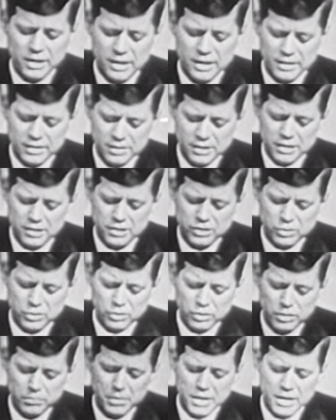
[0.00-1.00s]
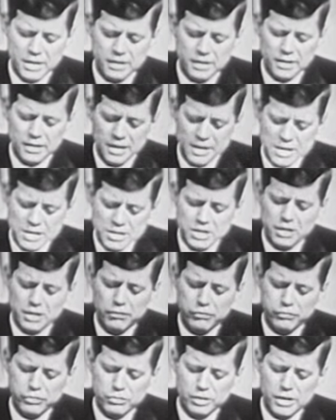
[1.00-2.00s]
And I think it's going to make it
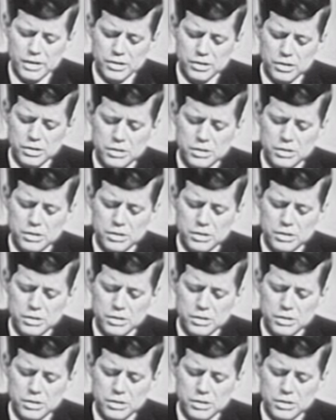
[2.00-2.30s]
easier for us